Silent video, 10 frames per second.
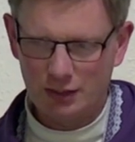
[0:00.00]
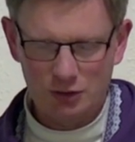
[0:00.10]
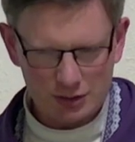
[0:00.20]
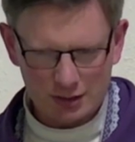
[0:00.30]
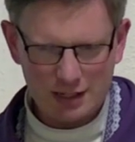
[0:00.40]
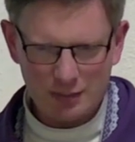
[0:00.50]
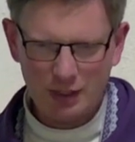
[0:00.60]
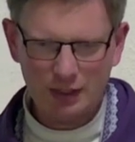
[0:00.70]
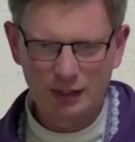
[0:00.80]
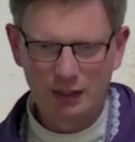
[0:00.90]
Just in the same way,
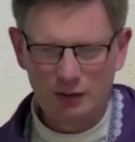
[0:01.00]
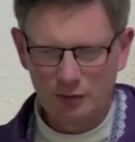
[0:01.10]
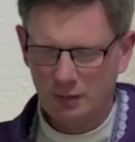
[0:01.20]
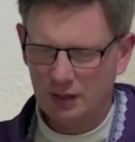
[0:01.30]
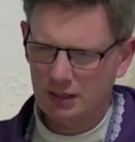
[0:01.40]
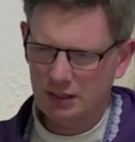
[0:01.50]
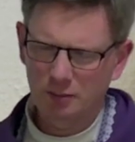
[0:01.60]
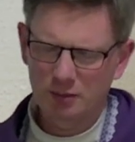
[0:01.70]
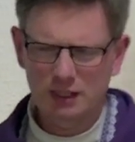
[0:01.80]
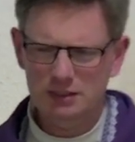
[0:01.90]
like we meditated a couple
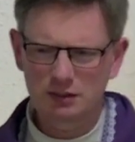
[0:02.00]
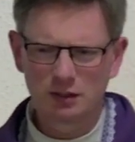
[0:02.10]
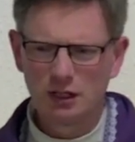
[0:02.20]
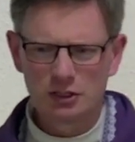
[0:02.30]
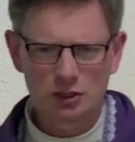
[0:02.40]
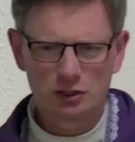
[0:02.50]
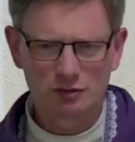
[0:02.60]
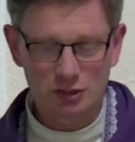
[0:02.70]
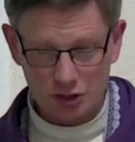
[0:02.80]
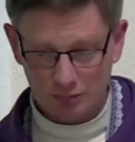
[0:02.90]
of days ago,
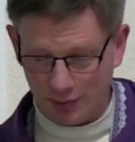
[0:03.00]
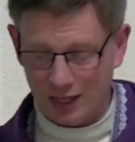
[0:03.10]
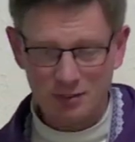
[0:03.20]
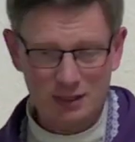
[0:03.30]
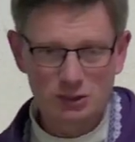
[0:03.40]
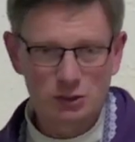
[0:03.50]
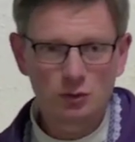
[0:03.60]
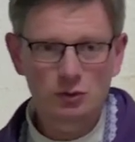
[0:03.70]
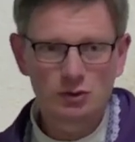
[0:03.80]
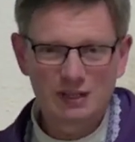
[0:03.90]
children, ch babies,
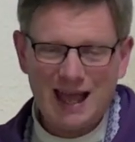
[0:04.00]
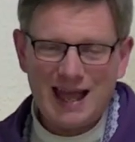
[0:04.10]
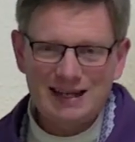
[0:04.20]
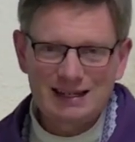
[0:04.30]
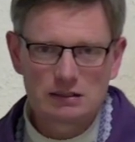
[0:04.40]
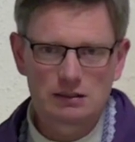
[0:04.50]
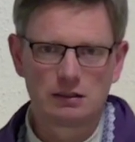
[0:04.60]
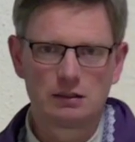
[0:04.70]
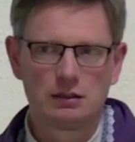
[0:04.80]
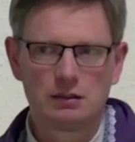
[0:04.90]
don't can't
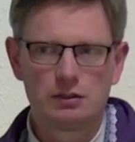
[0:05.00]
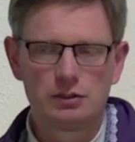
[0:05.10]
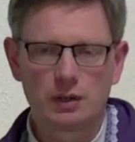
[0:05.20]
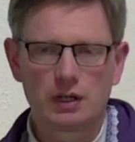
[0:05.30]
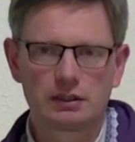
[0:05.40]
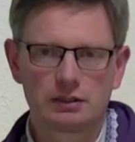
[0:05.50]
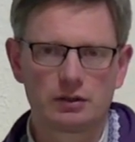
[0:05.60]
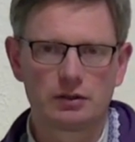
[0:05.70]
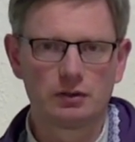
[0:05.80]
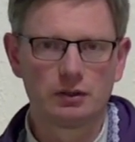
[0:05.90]
do anything to
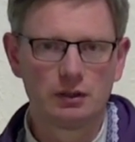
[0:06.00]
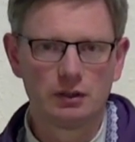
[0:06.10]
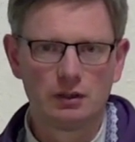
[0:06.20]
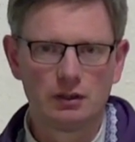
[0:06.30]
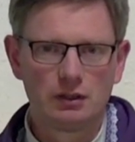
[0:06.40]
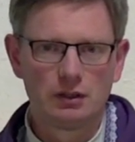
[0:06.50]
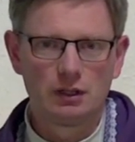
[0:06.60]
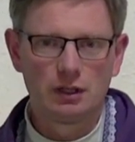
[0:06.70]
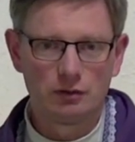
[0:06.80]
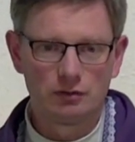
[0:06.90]
earn
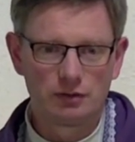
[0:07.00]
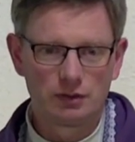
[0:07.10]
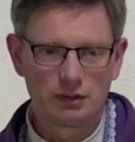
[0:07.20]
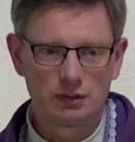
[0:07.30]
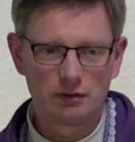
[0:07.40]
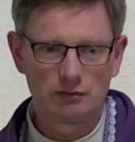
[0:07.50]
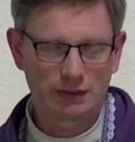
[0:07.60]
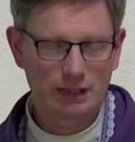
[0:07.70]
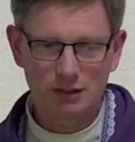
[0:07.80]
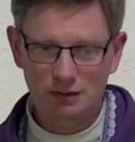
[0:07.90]
love. In fact,
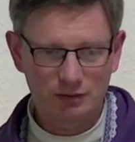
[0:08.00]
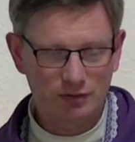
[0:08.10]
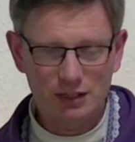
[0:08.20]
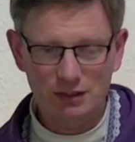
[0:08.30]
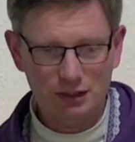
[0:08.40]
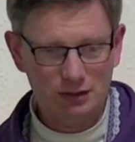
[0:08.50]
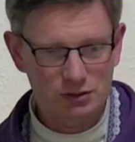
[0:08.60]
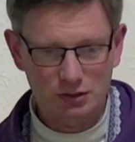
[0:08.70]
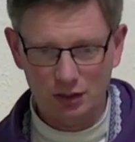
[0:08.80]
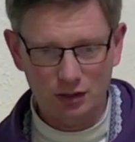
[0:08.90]
they, if anything, they just
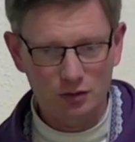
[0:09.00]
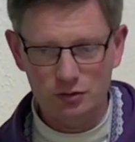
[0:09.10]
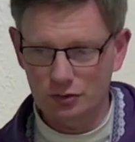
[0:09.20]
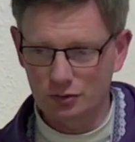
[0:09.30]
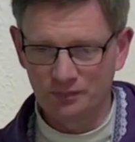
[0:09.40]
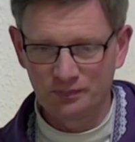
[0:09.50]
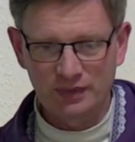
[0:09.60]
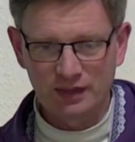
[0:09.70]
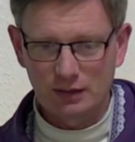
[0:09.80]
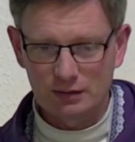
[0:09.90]
they cause you
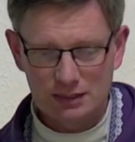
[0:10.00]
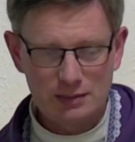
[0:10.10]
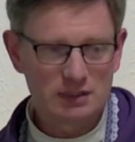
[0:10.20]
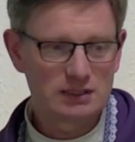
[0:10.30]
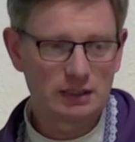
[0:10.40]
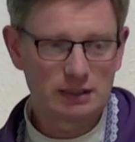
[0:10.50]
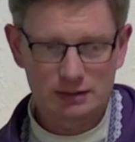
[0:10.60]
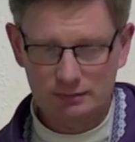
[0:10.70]
sleepless nights.